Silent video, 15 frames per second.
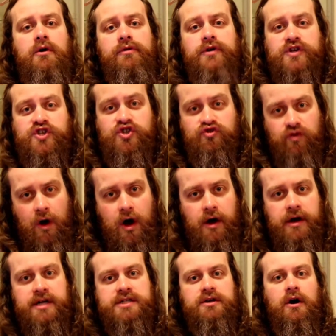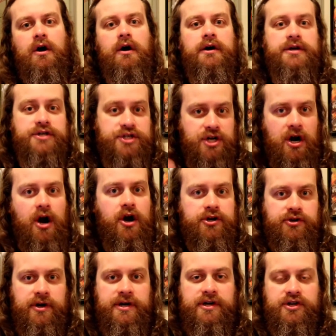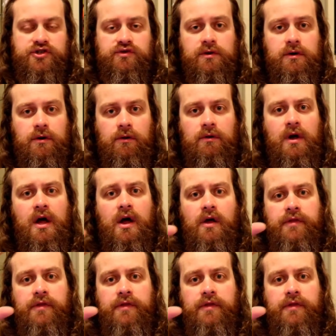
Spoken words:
the strongest are in charge or in control,